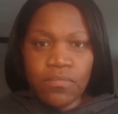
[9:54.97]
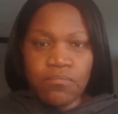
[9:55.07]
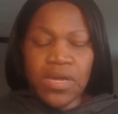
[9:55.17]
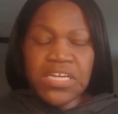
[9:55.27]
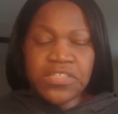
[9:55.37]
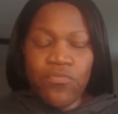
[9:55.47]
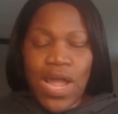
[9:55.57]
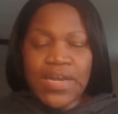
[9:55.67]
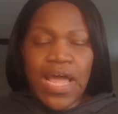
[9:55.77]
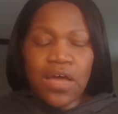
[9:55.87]
Because
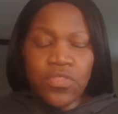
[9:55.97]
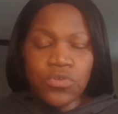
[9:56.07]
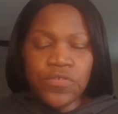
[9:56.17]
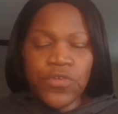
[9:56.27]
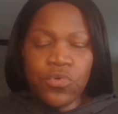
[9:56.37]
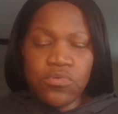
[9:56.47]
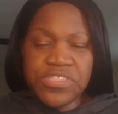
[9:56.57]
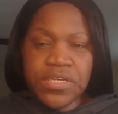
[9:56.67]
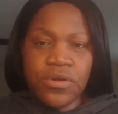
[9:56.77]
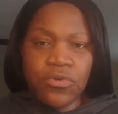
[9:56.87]
right now, those of you who
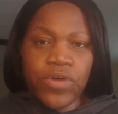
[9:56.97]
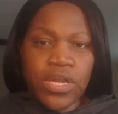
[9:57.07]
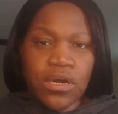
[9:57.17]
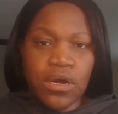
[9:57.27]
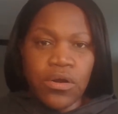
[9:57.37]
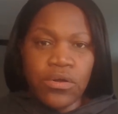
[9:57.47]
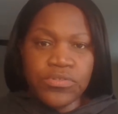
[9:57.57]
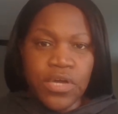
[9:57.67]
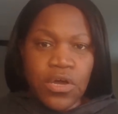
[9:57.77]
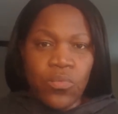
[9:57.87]
sitting on credit cards
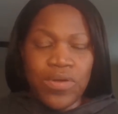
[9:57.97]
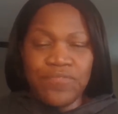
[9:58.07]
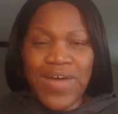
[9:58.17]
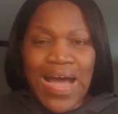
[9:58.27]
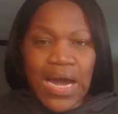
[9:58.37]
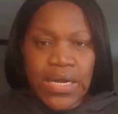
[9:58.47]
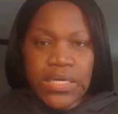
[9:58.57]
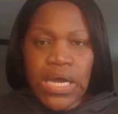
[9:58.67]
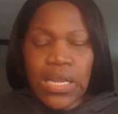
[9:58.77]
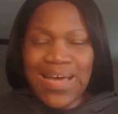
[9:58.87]
with $500,
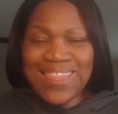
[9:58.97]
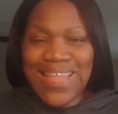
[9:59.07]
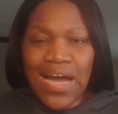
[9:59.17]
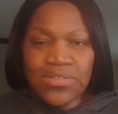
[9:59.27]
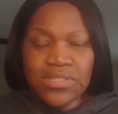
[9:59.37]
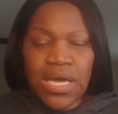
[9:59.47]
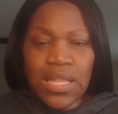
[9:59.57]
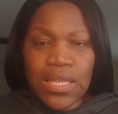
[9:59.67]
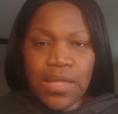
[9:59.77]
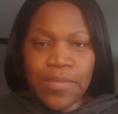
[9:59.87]

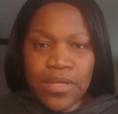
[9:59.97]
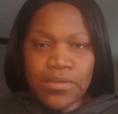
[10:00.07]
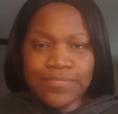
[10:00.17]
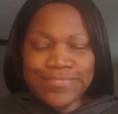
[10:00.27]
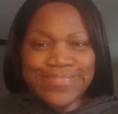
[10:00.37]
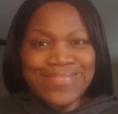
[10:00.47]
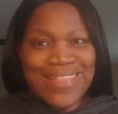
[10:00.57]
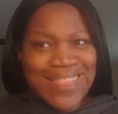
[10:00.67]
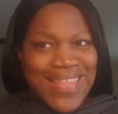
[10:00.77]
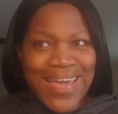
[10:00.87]
$1,000 limit,
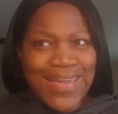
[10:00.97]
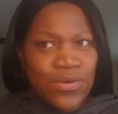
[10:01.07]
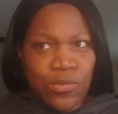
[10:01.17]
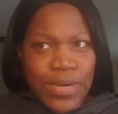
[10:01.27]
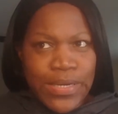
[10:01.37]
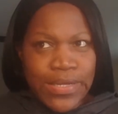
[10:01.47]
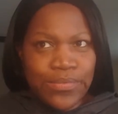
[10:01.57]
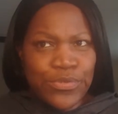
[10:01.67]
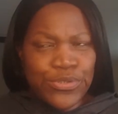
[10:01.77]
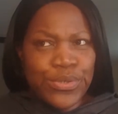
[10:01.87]
that ain't no money.
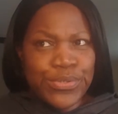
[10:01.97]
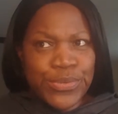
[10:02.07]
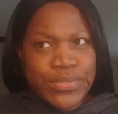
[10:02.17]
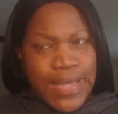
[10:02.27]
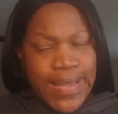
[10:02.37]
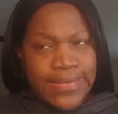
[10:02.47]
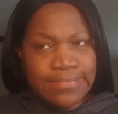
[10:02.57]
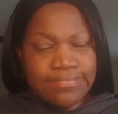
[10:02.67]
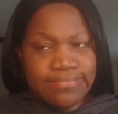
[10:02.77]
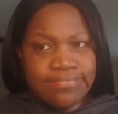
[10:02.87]
What you going to do with that?
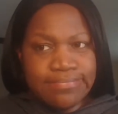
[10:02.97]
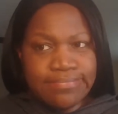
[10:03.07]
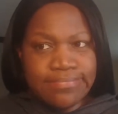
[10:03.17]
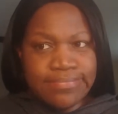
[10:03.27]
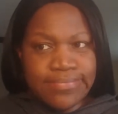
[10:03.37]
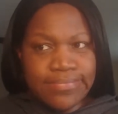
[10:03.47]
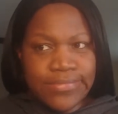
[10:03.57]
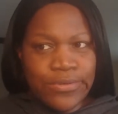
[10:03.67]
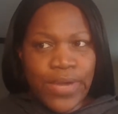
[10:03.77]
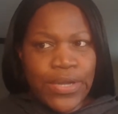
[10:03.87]

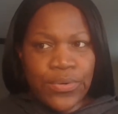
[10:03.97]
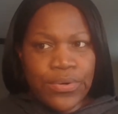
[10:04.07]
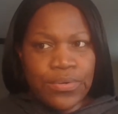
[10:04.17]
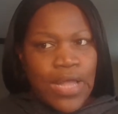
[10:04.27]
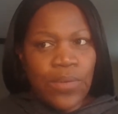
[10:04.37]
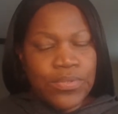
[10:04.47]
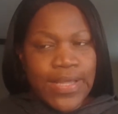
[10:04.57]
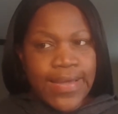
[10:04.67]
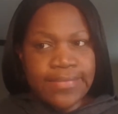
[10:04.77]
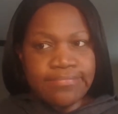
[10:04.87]
You can't do a whole lot with that.